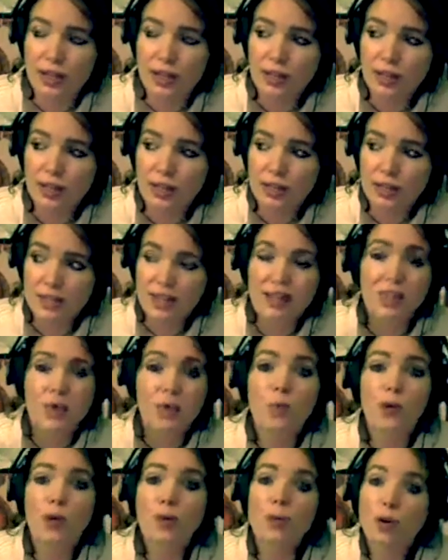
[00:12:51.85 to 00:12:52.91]
say that
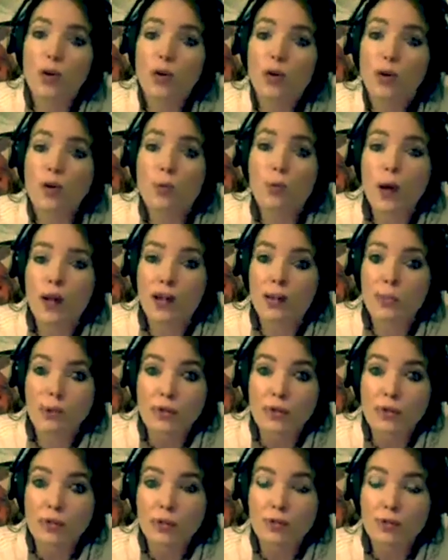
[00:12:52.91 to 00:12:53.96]
we were all one
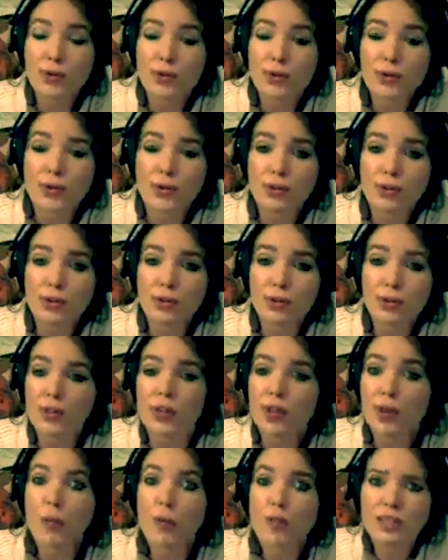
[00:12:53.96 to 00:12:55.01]
before. You know,
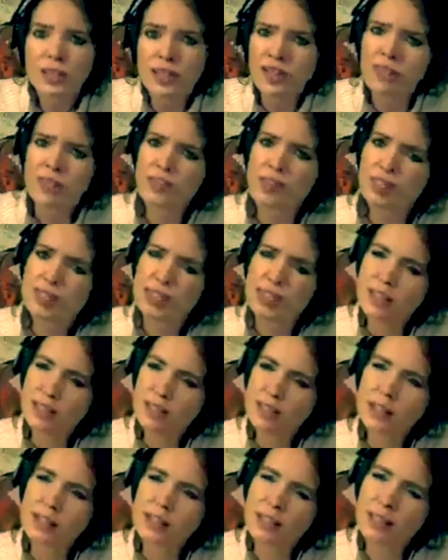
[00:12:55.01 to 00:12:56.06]
there was never
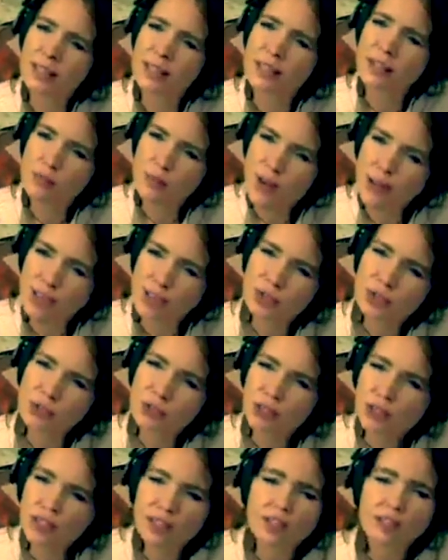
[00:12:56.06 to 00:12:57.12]
this racial
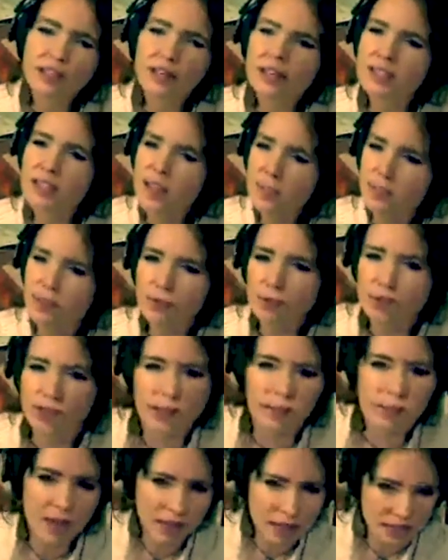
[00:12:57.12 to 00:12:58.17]
thing has never really
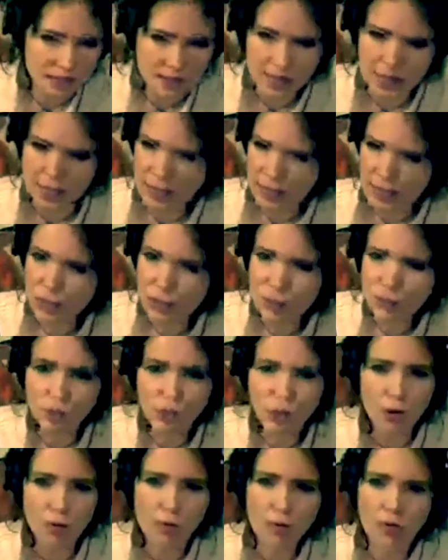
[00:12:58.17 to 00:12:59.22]
made sense to a
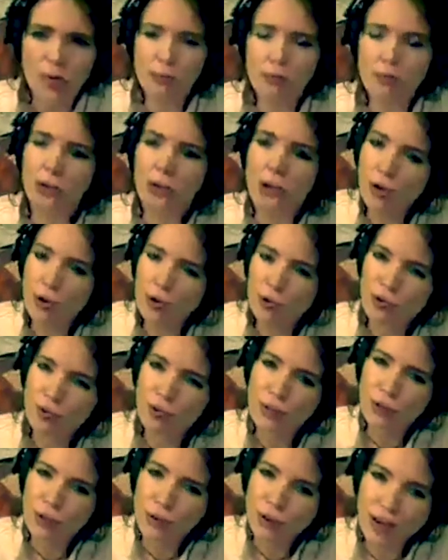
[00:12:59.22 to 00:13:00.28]
lot of people on
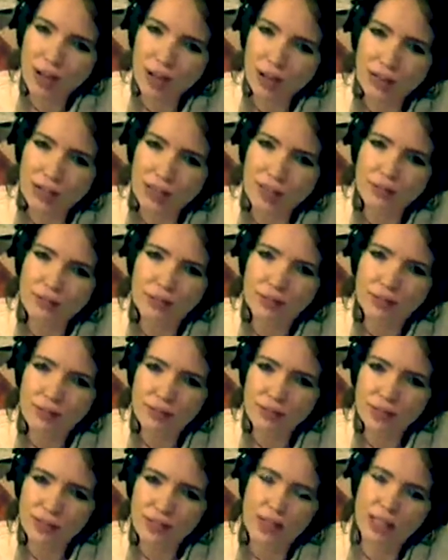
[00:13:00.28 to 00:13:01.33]
the ground level
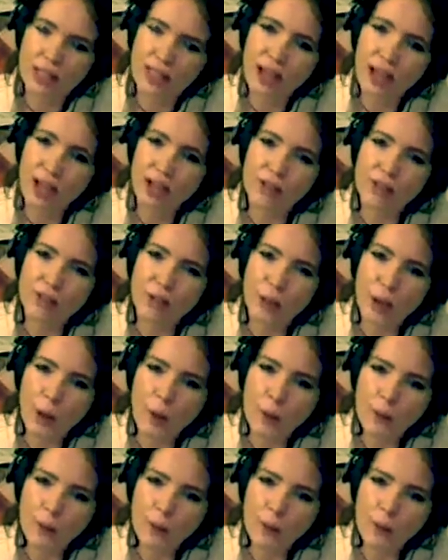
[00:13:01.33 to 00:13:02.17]
living their life, yeah?